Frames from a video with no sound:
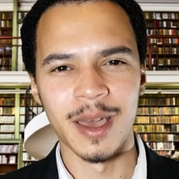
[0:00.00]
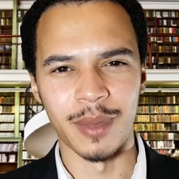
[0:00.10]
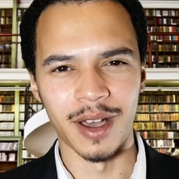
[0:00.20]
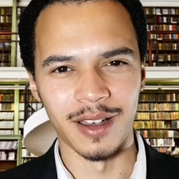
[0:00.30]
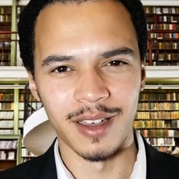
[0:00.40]

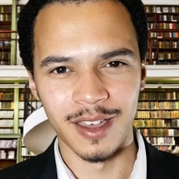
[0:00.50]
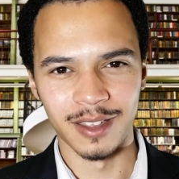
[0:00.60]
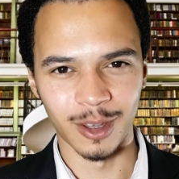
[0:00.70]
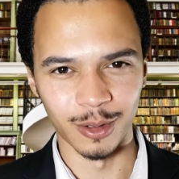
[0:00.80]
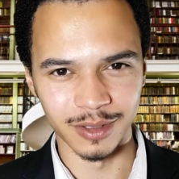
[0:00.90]
But
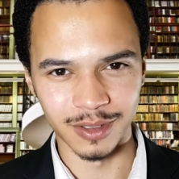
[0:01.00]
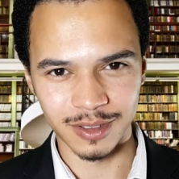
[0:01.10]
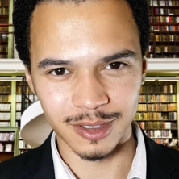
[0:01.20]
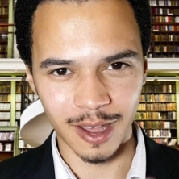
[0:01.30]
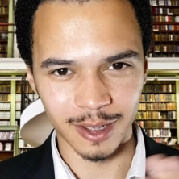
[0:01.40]
don't
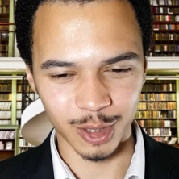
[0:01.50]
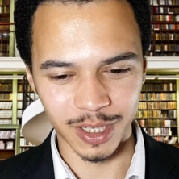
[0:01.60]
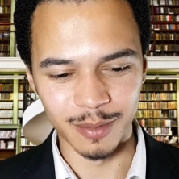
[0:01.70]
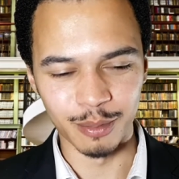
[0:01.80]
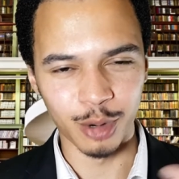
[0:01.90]
start trying to
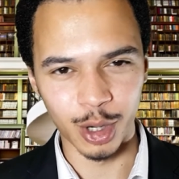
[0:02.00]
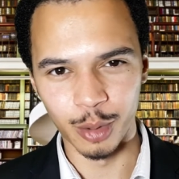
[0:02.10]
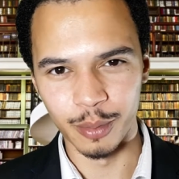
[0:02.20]
embroil